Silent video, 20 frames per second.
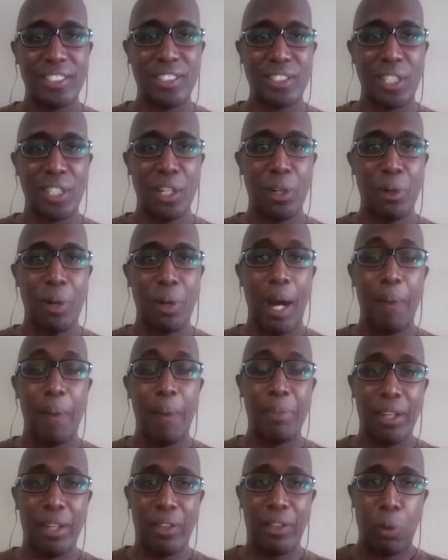So I'm
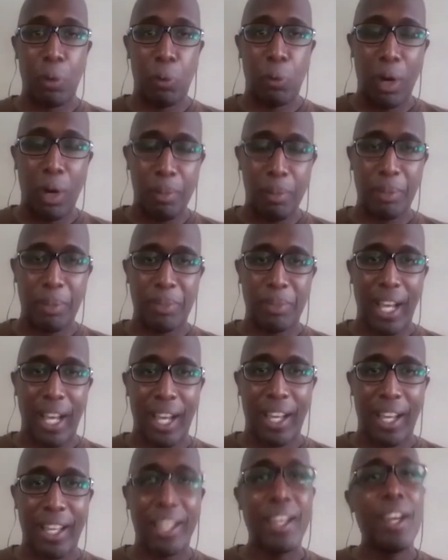the warm-up
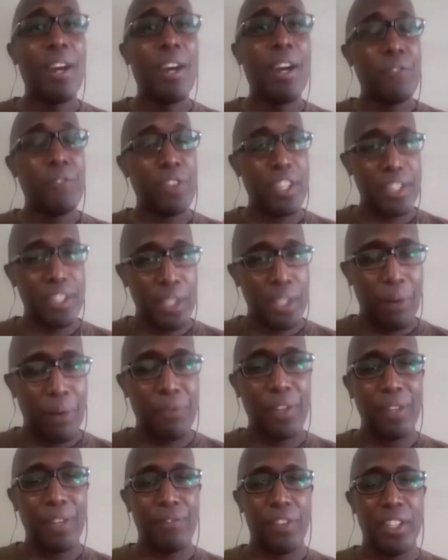guy for the
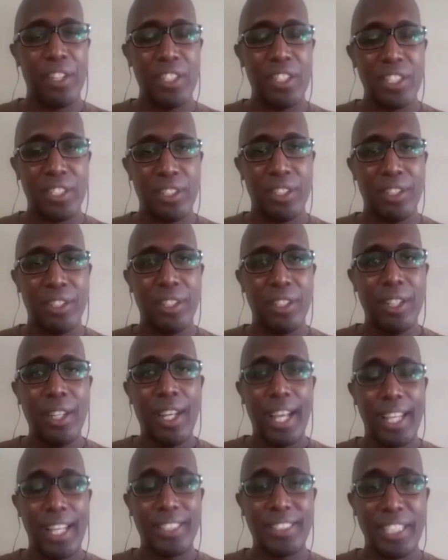Dolphin Adventure
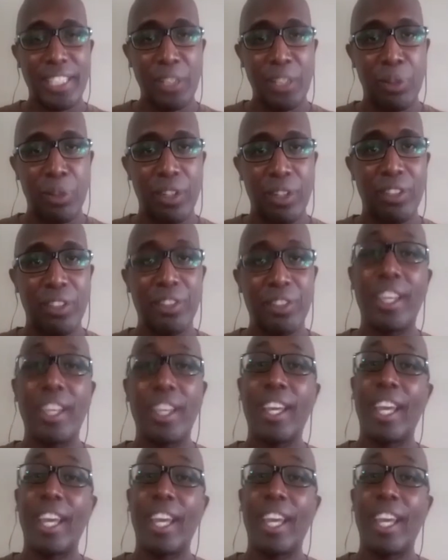at SeaWorld.